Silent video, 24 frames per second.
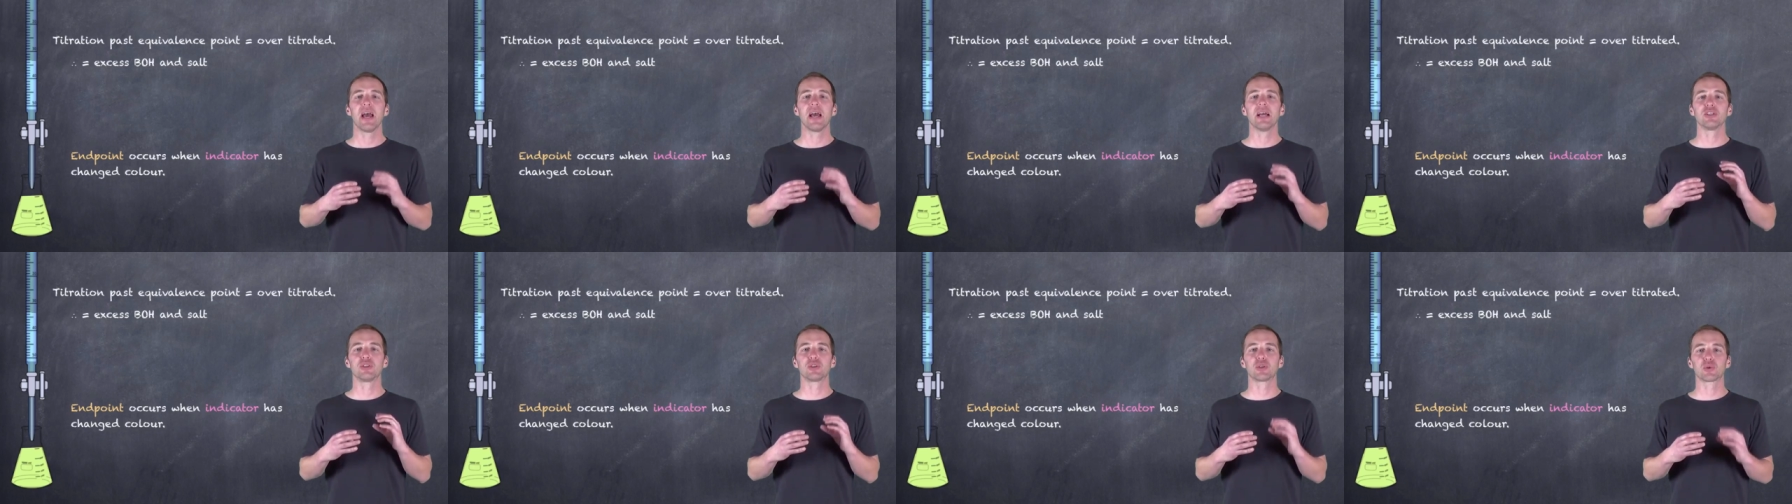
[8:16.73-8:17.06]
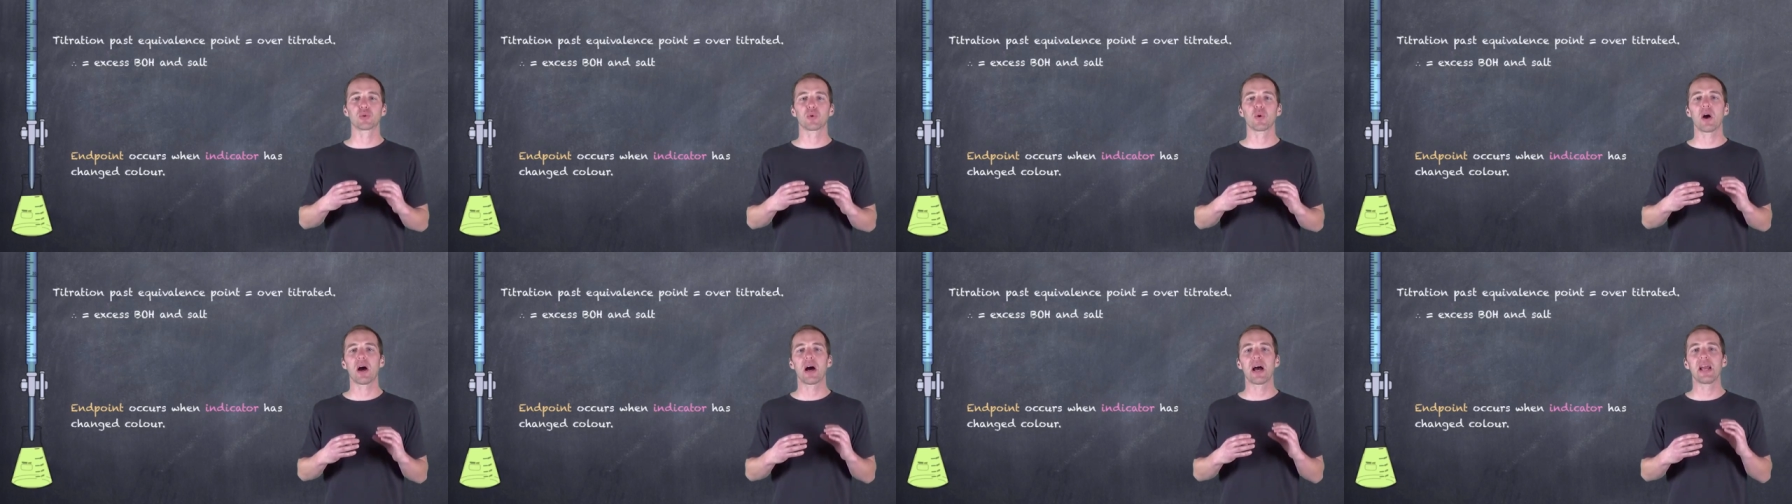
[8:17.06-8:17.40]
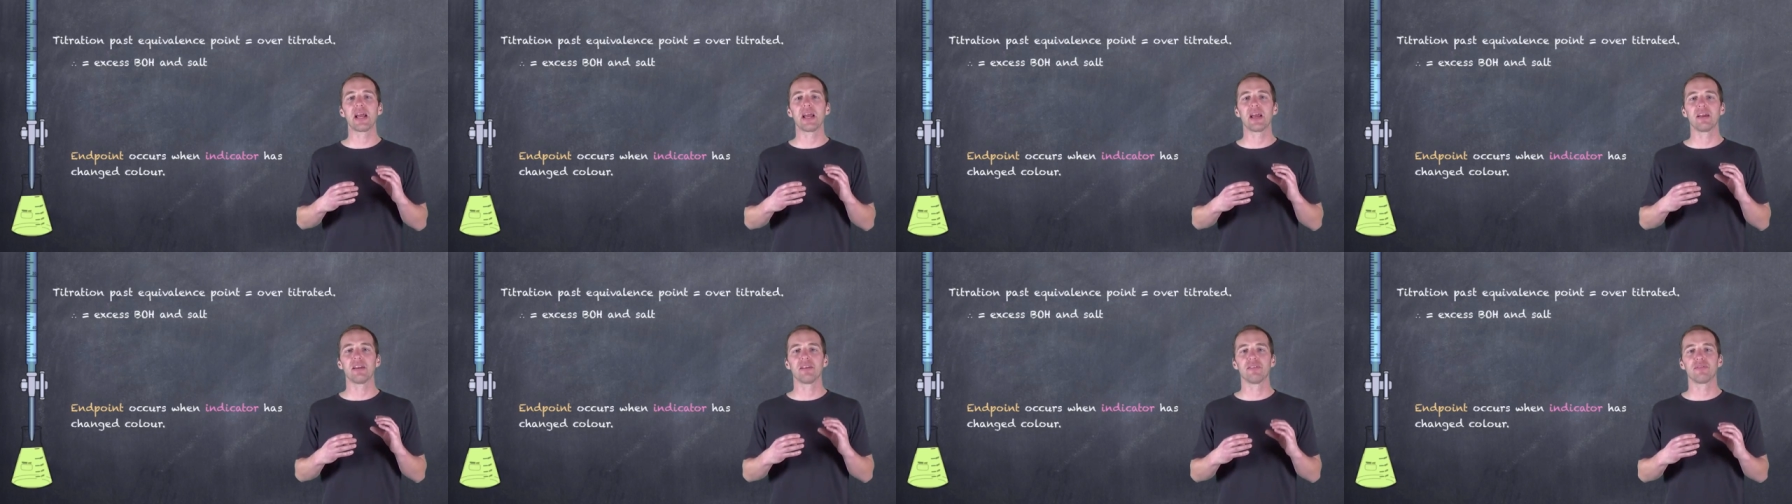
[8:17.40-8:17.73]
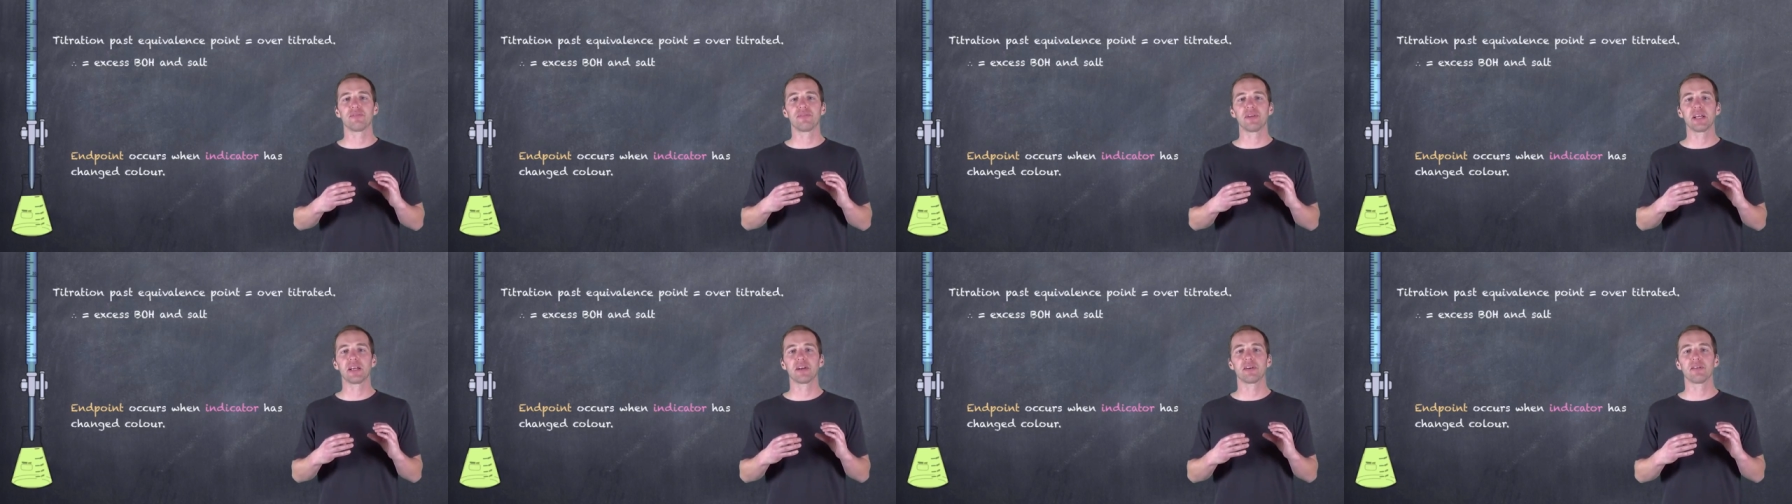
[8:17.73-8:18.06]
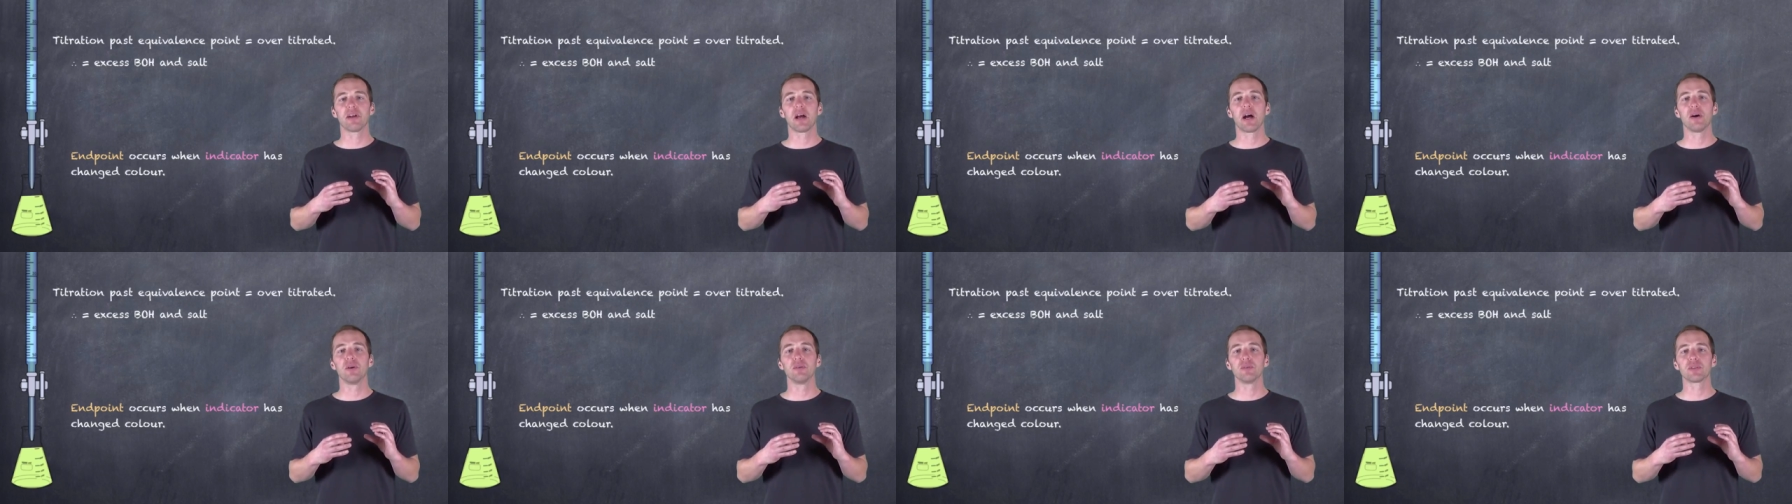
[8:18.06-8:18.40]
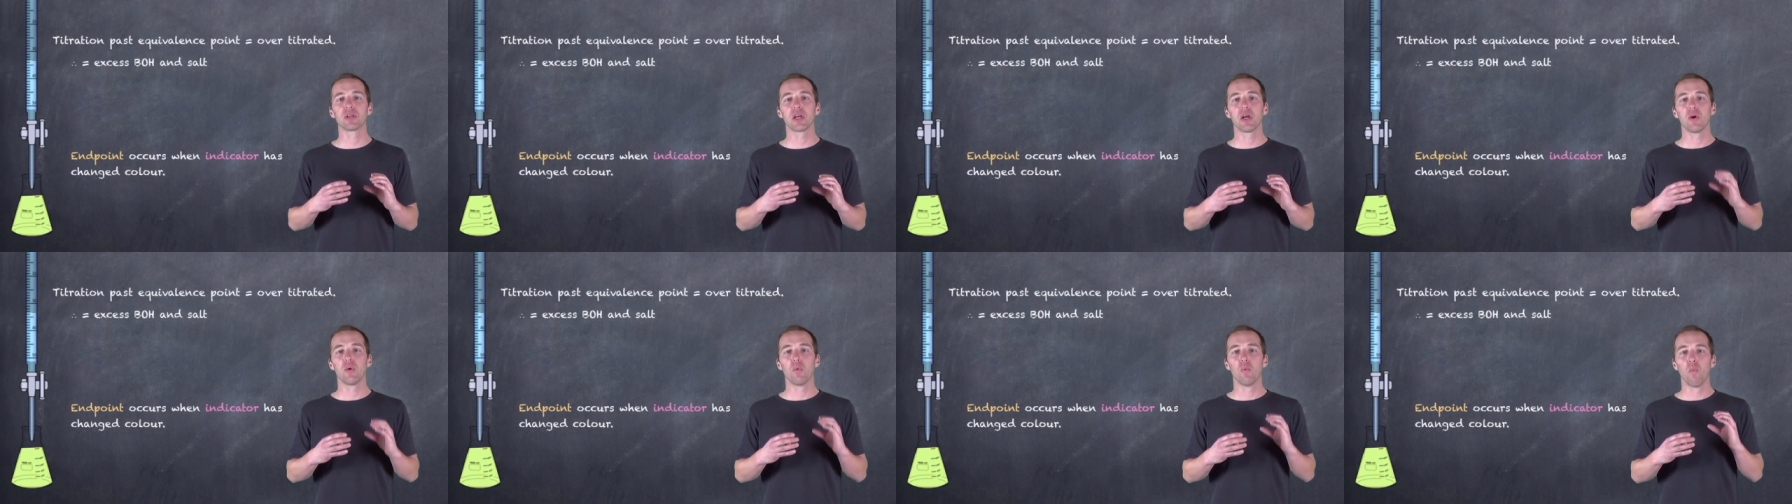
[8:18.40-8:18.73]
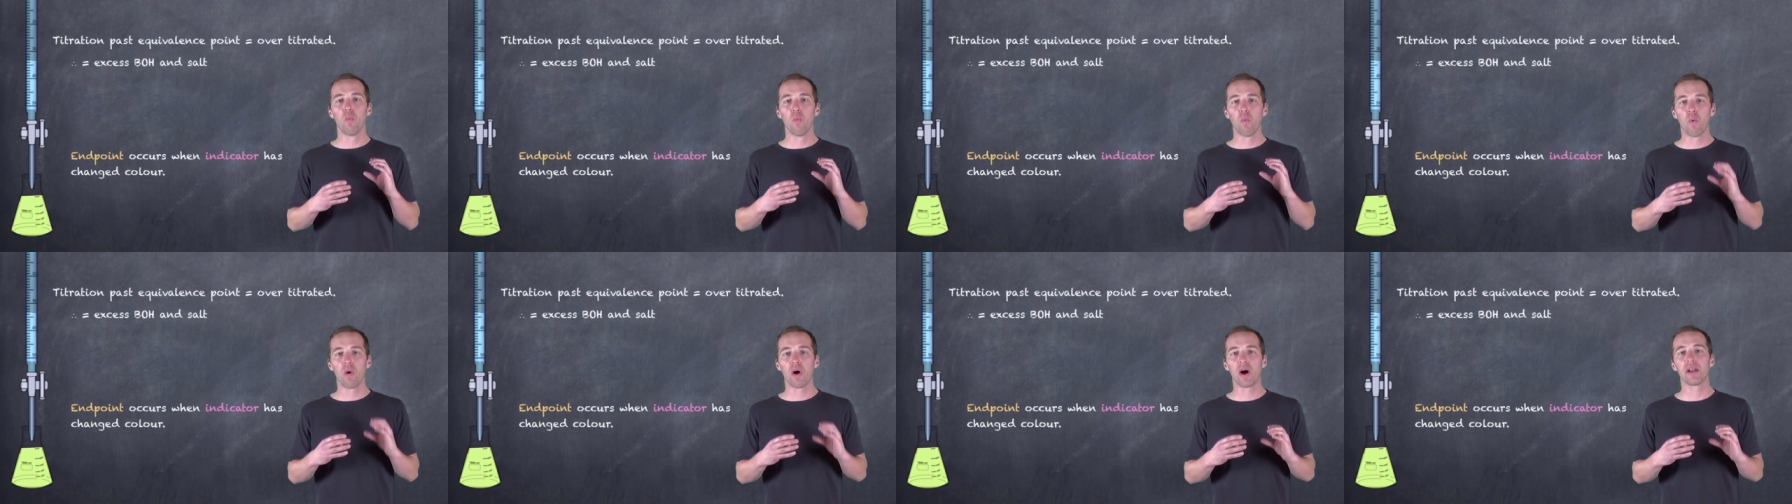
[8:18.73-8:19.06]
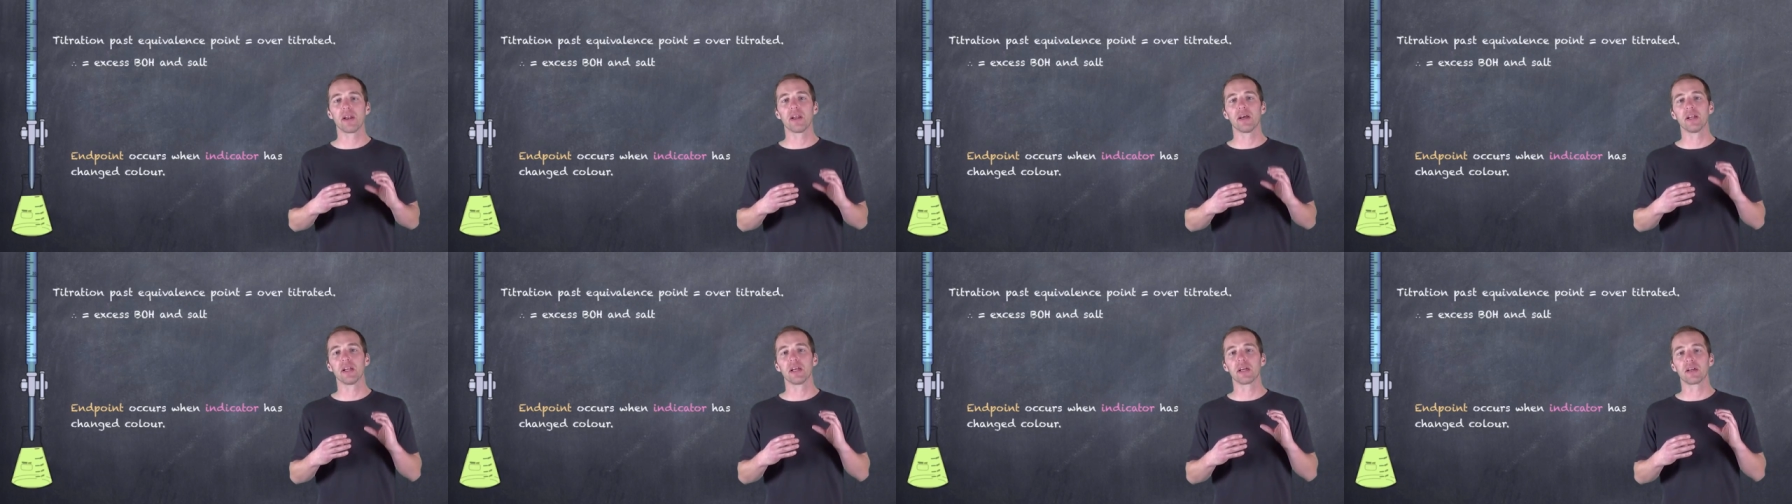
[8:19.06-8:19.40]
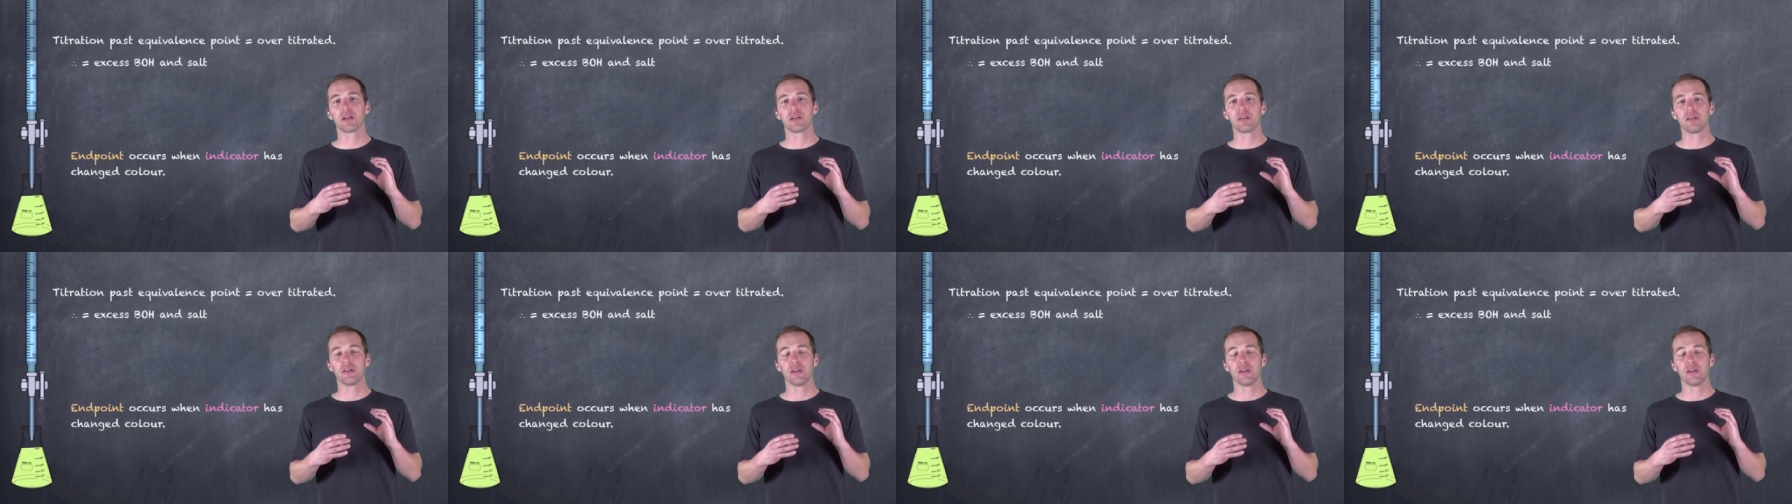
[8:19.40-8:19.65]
and try and figure out what an